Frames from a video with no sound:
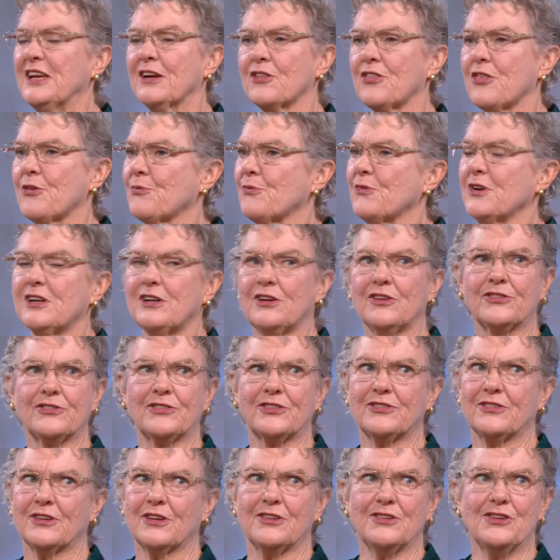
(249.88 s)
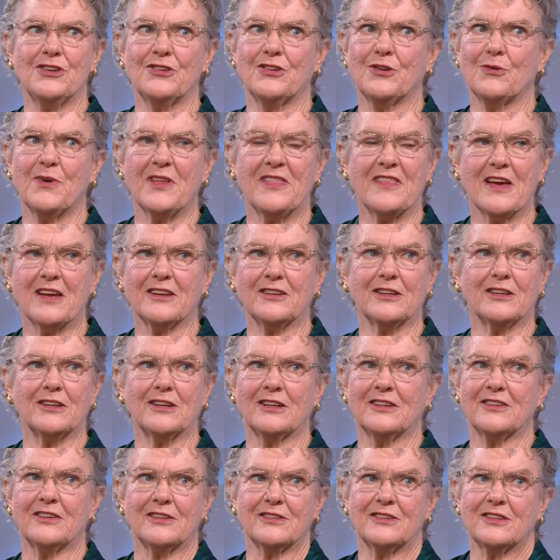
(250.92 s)
get thrills, you know, when mm. that
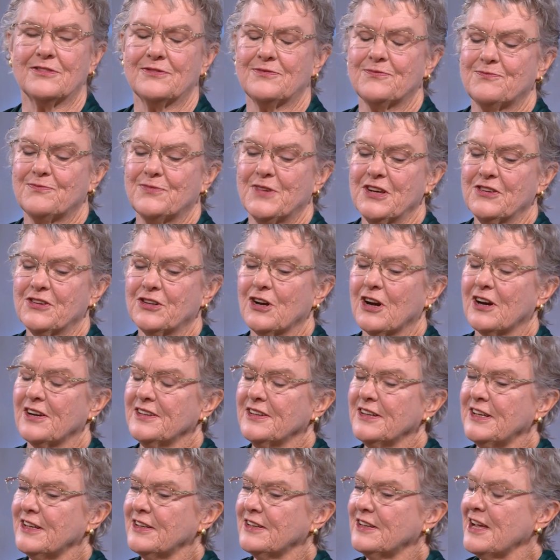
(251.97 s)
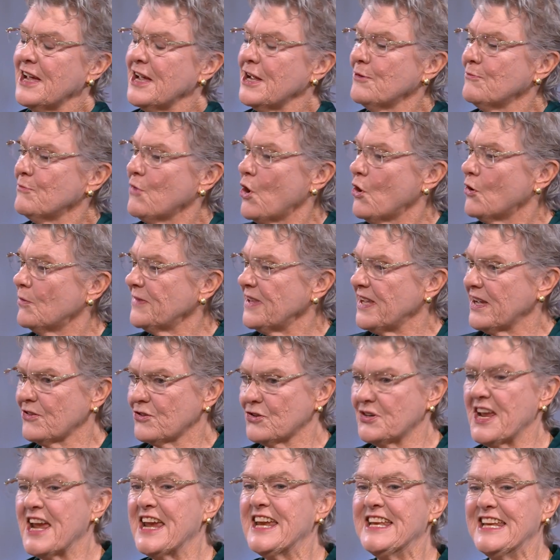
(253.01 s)
uh, the kindergarten kid came home the
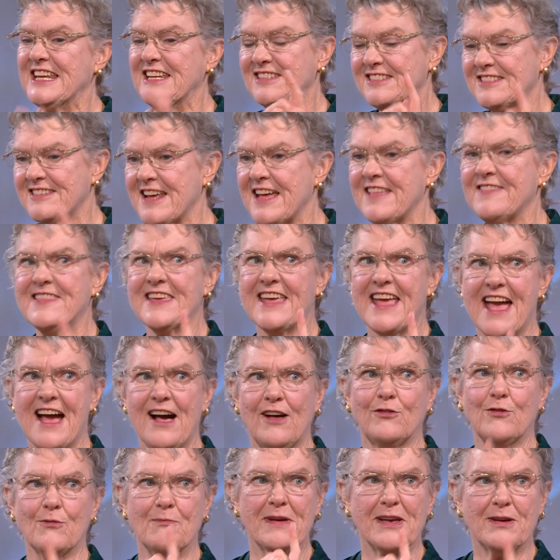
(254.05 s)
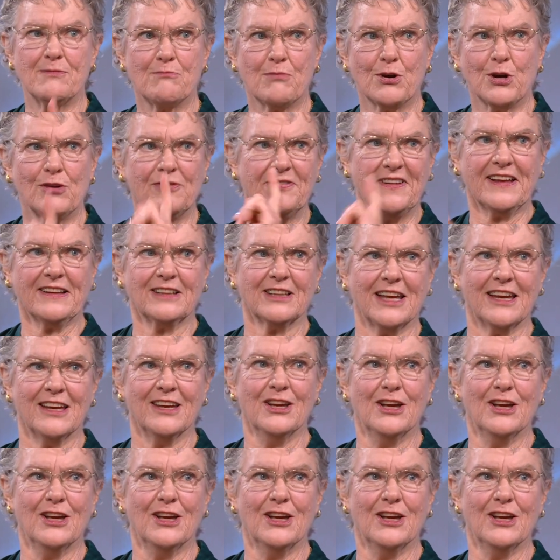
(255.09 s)
other day and he said the alphabet perfectly.